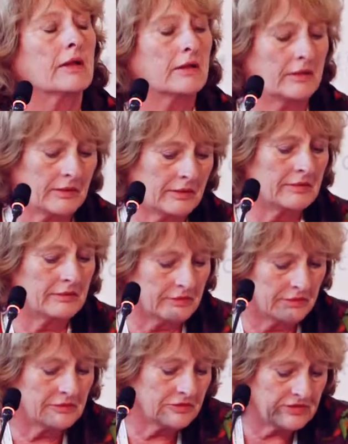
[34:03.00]

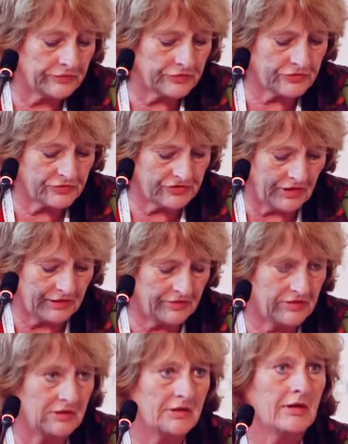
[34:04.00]
the civil
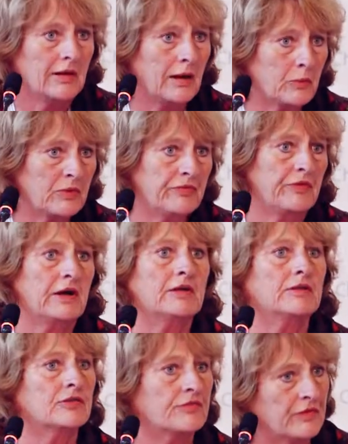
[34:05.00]
society. And we find
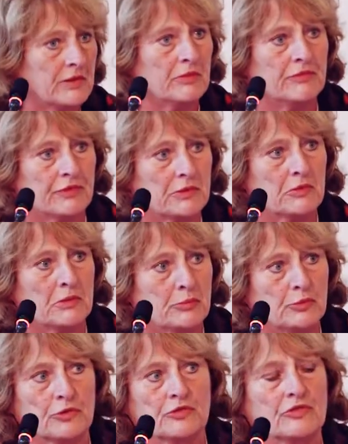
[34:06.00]
this very, very
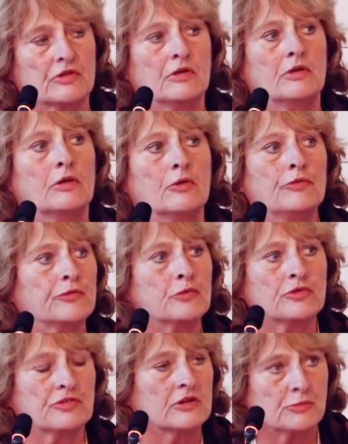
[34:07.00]
important. Of
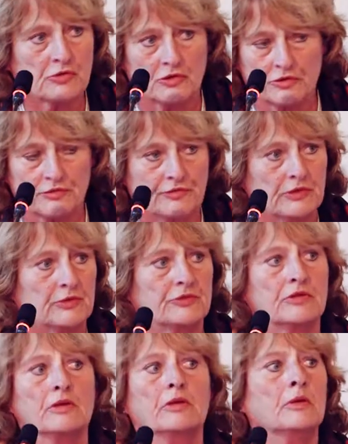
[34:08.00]
course, in a broader
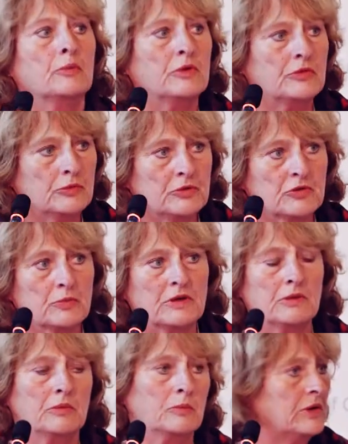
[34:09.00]
field, we do
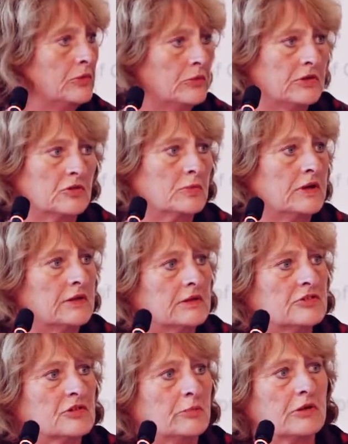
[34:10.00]
this when it
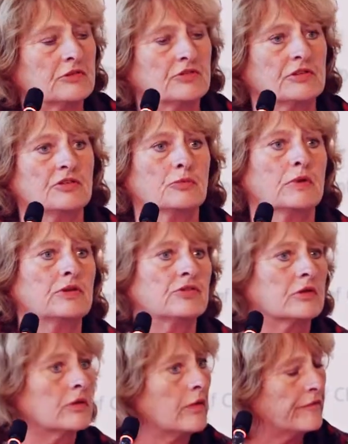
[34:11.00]
is about the
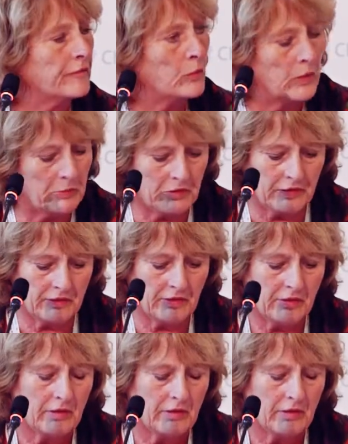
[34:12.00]
situation of women.